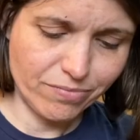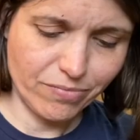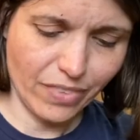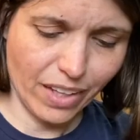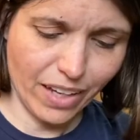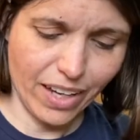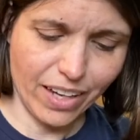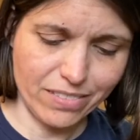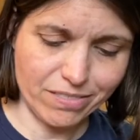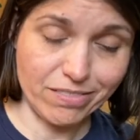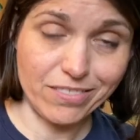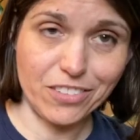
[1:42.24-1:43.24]
Okay,
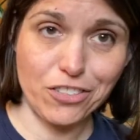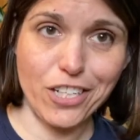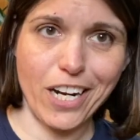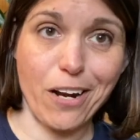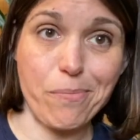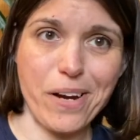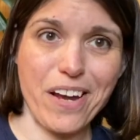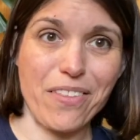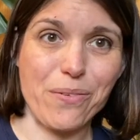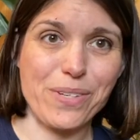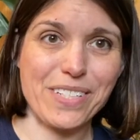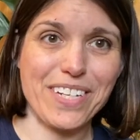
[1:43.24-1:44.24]
let's check out my other
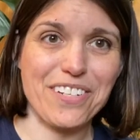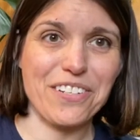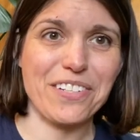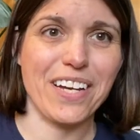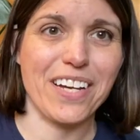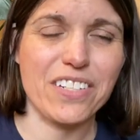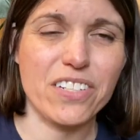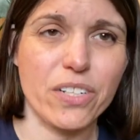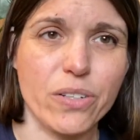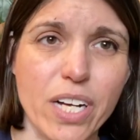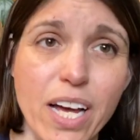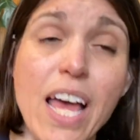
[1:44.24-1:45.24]
ones I just got too,
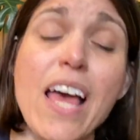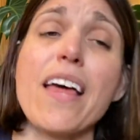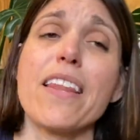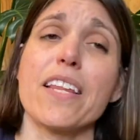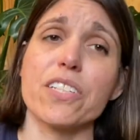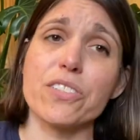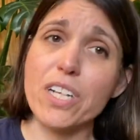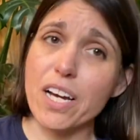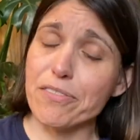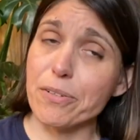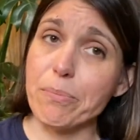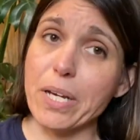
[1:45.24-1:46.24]
huh? These are not
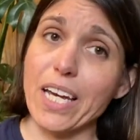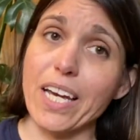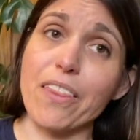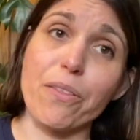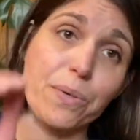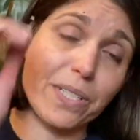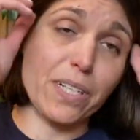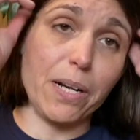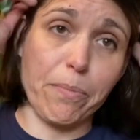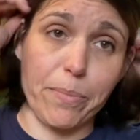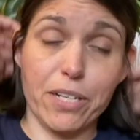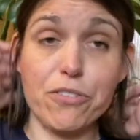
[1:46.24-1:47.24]
for me. The ones that I'm
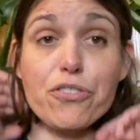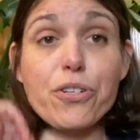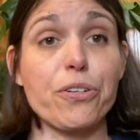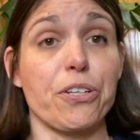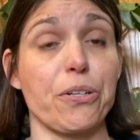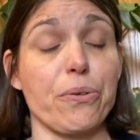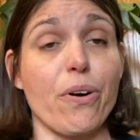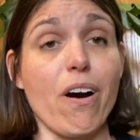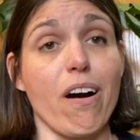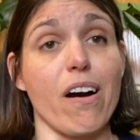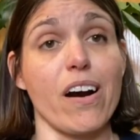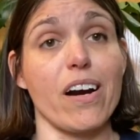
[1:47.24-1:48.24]
about to show you
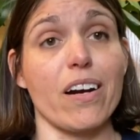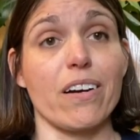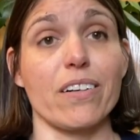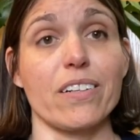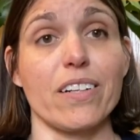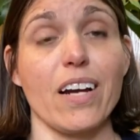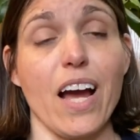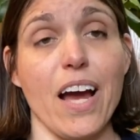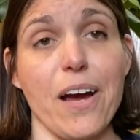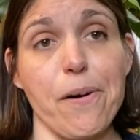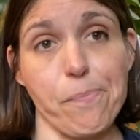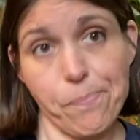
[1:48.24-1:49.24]
are
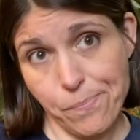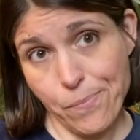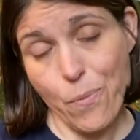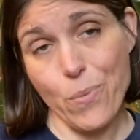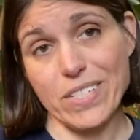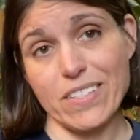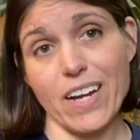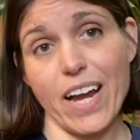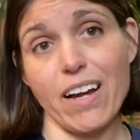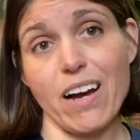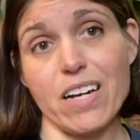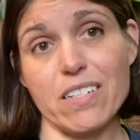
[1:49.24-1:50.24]
ones that I
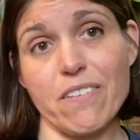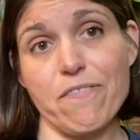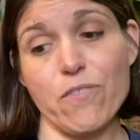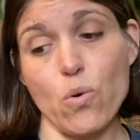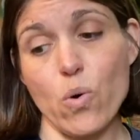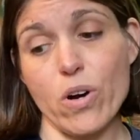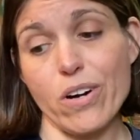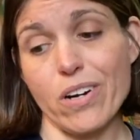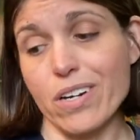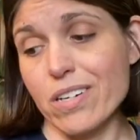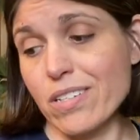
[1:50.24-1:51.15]
got for